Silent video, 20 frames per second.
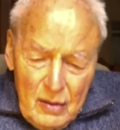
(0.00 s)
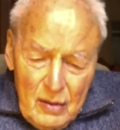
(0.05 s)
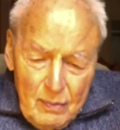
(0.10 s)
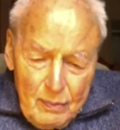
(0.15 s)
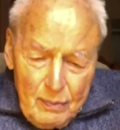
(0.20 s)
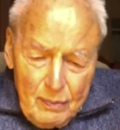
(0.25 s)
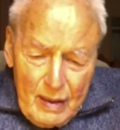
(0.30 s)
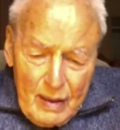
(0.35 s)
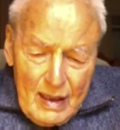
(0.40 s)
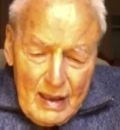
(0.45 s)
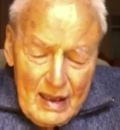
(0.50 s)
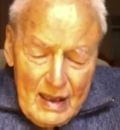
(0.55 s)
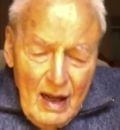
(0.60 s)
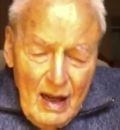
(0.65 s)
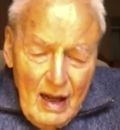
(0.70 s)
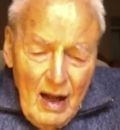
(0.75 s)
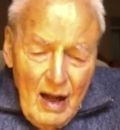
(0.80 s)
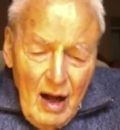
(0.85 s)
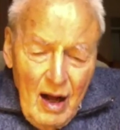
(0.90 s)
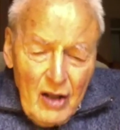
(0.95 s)
plea
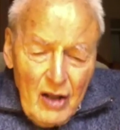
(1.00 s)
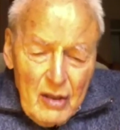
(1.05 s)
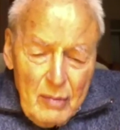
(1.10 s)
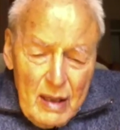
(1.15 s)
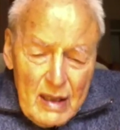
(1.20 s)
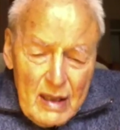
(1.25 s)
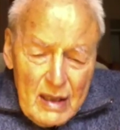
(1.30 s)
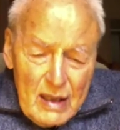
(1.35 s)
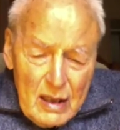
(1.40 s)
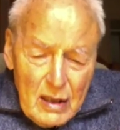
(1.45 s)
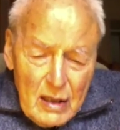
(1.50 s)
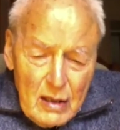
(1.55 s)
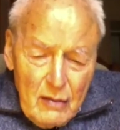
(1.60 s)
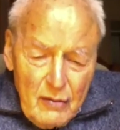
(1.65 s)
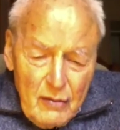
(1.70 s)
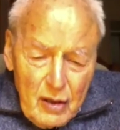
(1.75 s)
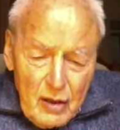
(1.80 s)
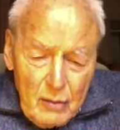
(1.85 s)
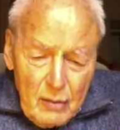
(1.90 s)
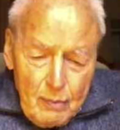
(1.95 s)
on the basis of
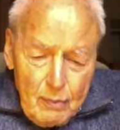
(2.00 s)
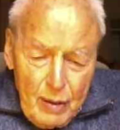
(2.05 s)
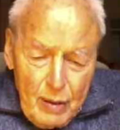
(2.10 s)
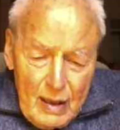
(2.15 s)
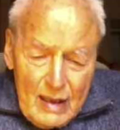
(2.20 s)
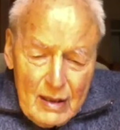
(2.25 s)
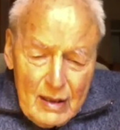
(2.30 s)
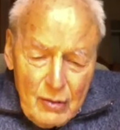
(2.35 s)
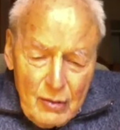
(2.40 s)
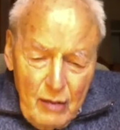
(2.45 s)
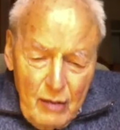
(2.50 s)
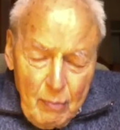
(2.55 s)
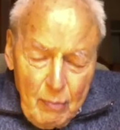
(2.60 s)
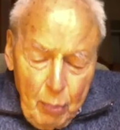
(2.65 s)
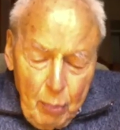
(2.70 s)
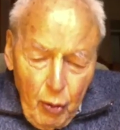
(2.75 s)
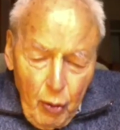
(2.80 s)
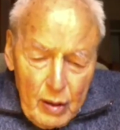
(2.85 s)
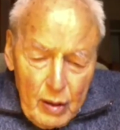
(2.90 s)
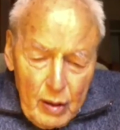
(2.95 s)
the police
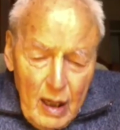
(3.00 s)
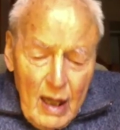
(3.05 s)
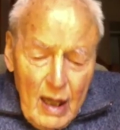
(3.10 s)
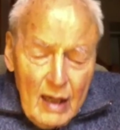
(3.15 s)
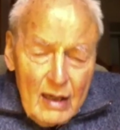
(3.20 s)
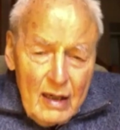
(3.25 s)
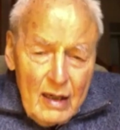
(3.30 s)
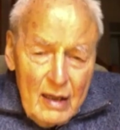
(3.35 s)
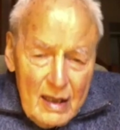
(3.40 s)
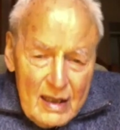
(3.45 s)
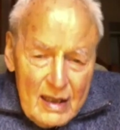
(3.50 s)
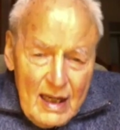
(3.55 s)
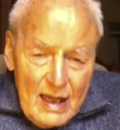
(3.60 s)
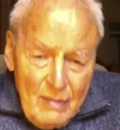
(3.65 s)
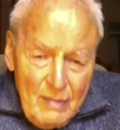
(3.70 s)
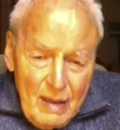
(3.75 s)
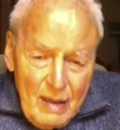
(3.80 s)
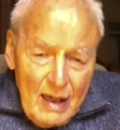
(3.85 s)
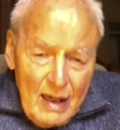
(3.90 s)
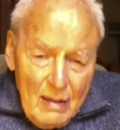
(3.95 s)
report
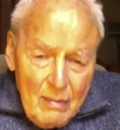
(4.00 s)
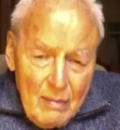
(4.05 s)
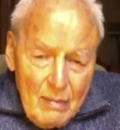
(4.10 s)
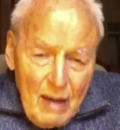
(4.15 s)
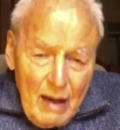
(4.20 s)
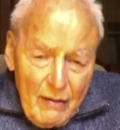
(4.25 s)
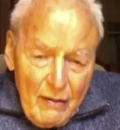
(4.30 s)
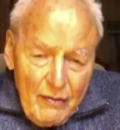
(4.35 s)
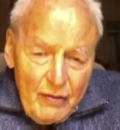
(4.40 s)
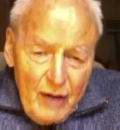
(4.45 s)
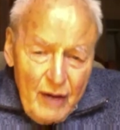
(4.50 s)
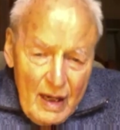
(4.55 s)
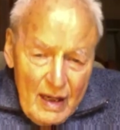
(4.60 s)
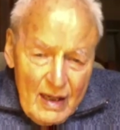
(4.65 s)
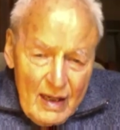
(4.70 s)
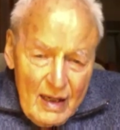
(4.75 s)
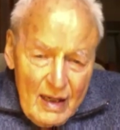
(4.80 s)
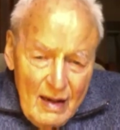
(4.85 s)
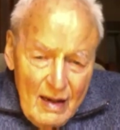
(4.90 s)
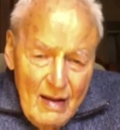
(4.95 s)
condemning my
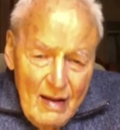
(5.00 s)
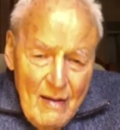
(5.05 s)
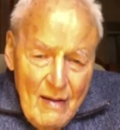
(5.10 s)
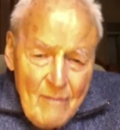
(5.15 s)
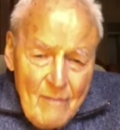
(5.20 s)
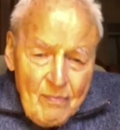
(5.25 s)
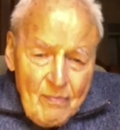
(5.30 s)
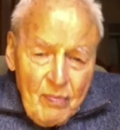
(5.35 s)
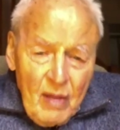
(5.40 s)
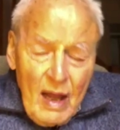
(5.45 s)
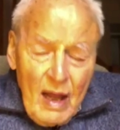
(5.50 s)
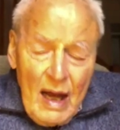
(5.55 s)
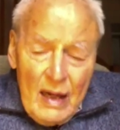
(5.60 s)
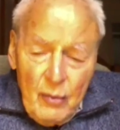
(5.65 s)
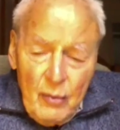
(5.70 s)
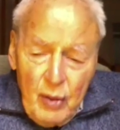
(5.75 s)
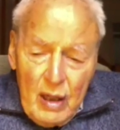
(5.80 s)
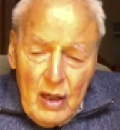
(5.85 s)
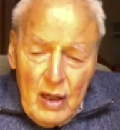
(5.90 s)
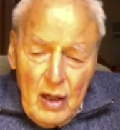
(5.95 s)
friend. And
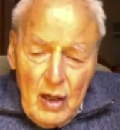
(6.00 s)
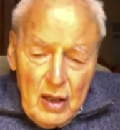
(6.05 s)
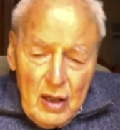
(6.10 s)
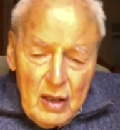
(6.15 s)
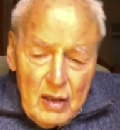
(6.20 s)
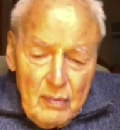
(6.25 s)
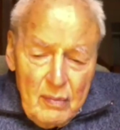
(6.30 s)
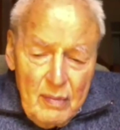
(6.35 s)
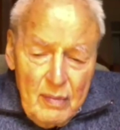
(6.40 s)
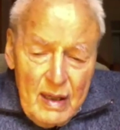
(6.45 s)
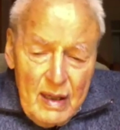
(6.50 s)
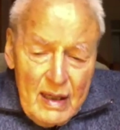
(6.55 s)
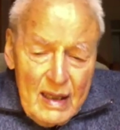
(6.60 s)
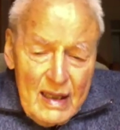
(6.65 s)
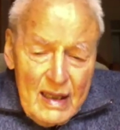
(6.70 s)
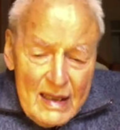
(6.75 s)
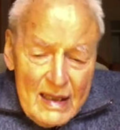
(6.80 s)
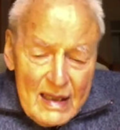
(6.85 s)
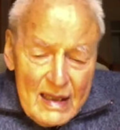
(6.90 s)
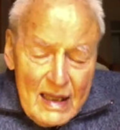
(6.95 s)
we learned many
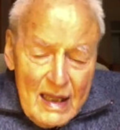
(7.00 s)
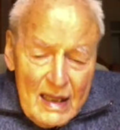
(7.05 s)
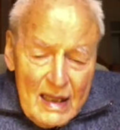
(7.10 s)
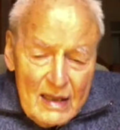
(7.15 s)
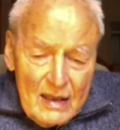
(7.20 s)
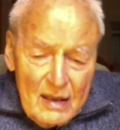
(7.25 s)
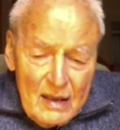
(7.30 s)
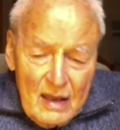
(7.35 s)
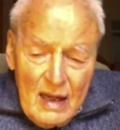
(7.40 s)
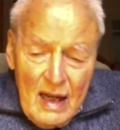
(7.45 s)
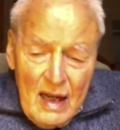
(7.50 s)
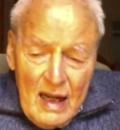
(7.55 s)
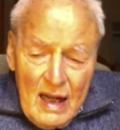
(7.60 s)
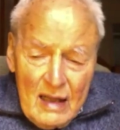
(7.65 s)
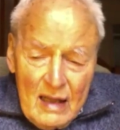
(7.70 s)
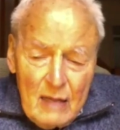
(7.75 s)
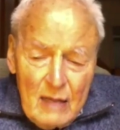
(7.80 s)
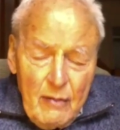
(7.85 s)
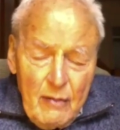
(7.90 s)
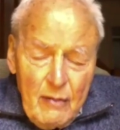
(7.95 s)
years later
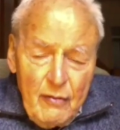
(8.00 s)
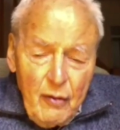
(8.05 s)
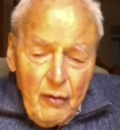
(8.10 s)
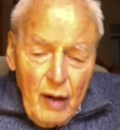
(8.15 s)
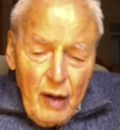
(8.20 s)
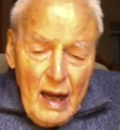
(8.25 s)
that before